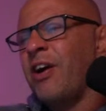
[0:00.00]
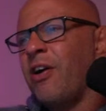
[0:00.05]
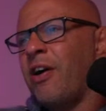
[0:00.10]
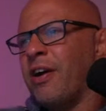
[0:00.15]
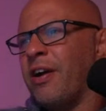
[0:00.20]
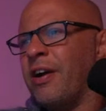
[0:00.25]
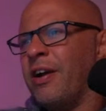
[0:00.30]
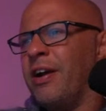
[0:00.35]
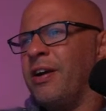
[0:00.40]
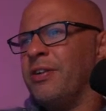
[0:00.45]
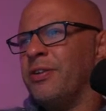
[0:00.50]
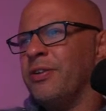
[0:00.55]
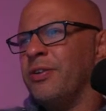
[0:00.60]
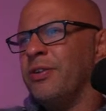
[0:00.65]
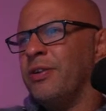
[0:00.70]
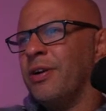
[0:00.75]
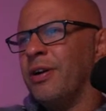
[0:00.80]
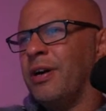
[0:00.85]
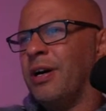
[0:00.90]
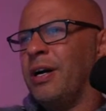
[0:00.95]
I don't know,
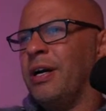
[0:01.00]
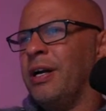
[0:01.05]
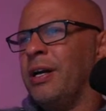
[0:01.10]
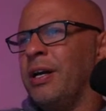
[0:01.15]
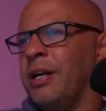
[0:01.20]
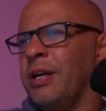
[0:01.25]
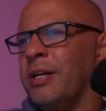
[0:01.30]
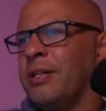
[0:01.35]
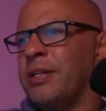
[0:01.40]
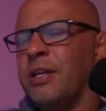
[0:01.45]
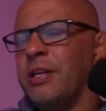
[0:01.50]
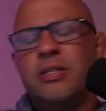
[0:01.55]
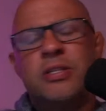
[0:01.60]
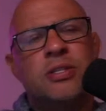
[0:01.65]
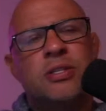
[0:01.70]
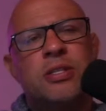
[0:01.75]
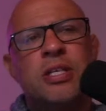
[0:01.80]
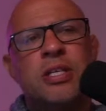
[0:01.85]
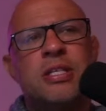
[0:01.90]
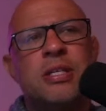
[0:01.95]
dude.
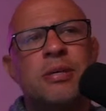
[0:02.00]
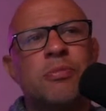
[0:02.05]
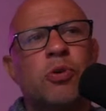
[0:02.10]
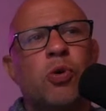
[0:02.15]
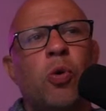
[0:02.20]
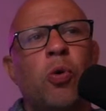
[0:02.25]
There's some